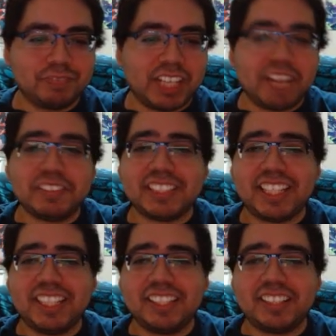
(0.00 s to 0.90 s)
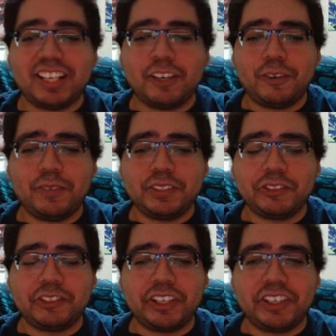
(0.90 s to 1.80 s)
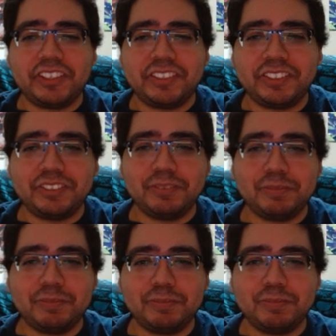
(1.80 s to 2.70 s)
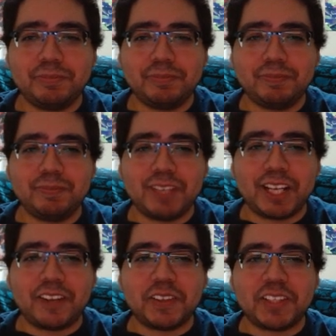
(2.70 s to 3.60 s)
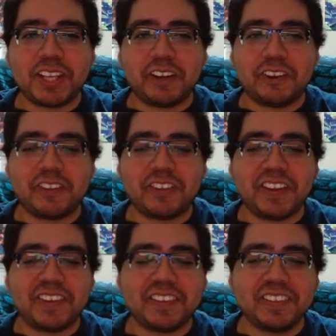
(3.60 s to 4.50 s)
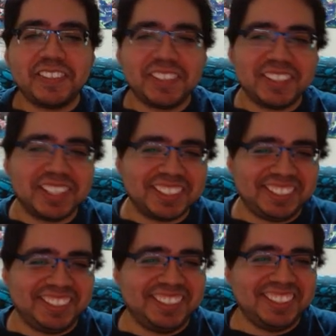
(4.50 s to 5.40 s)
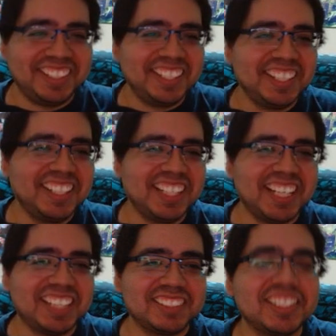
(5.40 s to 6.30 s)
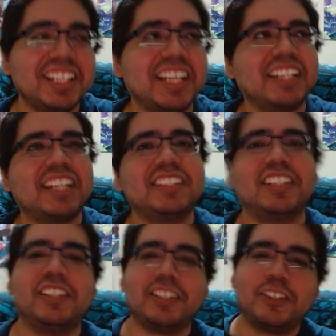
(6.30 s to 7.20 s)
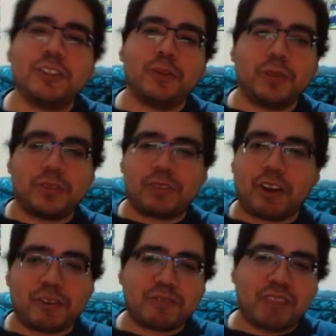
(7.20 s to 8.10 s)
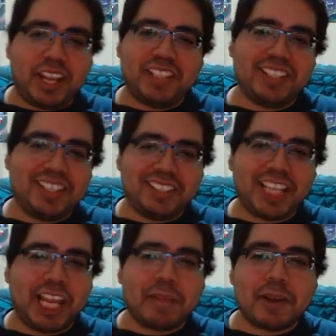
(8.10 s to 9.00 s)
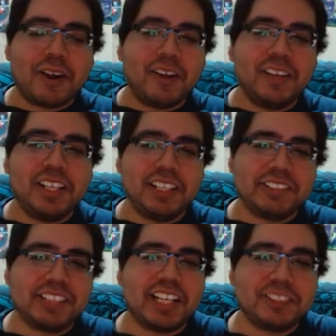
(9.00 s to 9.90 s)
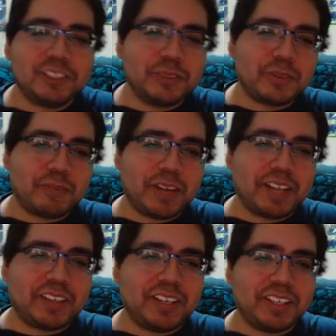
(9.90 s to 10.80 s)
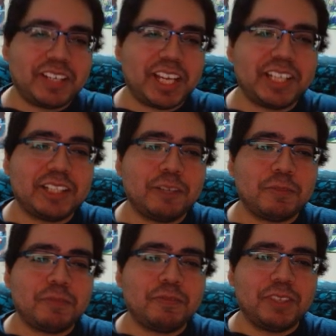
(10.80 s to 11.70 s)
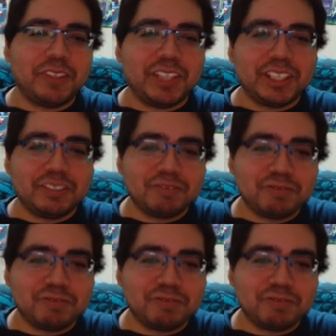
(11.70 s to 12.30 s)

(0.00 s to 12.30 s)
have a take that I don't want to share. I call it the Aerith take. And it has nothing to do with her fate in the game at all. It just has to do with the fact that I can't help but feel like